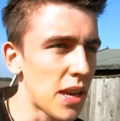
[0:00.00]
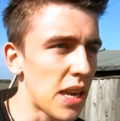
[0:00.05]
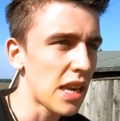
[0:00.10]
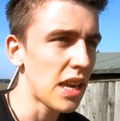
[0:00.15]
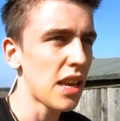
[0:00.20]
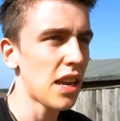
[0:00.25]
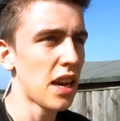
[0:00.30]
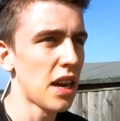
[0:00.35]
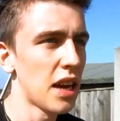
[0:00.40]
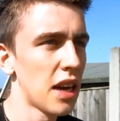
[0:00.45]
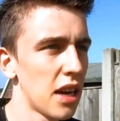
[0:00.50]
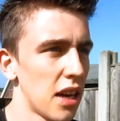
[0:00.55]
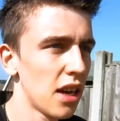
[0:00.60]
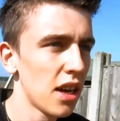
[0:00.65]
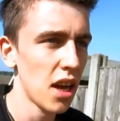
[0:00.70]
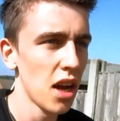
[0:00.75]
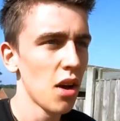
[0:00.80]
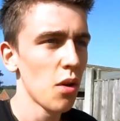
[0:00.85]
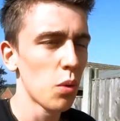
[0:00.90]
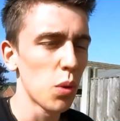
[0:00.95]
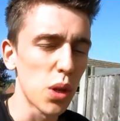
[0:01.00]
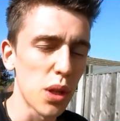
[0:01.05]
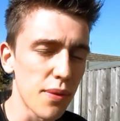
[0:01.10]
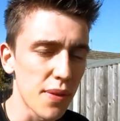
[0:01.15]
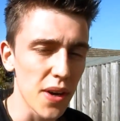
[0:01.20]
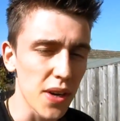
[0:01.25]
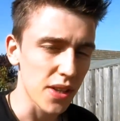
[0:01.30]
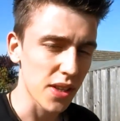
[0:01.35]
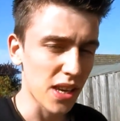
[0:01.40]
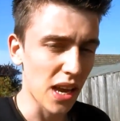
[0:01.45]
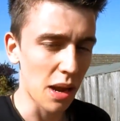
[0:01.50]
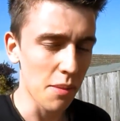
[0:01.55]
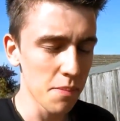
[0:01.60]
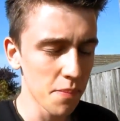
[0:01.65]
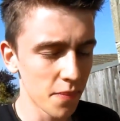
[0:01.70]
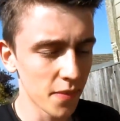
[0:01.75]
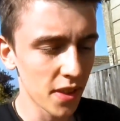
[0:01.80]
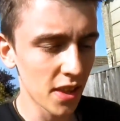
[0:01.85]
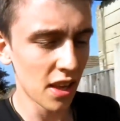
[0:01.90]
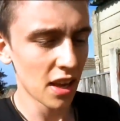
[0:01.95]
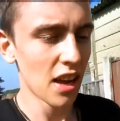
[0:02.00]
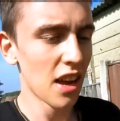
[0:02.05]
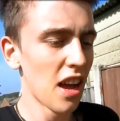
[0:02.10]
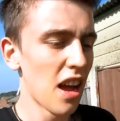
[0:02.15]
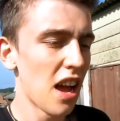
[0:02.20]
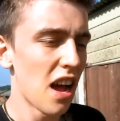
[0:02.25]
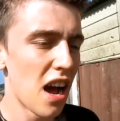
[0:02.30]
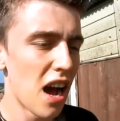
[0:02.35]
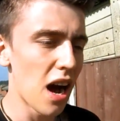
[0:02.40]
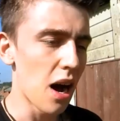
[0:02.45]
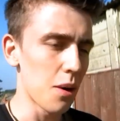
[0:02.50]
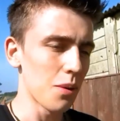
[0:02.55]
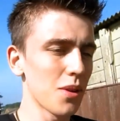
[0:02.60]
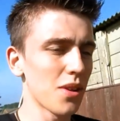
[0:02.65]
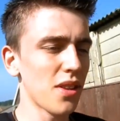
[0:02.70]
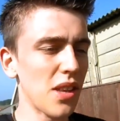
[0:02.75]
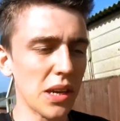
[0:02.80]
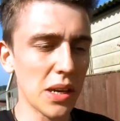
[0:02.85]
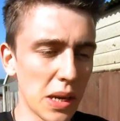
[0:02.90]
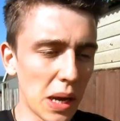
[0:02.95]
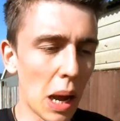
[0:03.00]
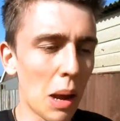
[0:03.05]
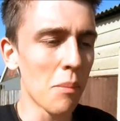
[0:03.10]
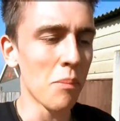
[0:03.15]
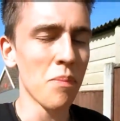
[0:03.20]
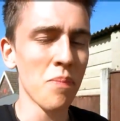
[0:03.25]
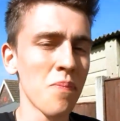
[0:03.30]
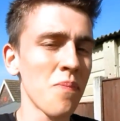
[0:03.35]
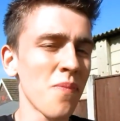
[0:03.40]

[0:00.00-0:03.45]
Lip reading: He won the first game. I won the second game.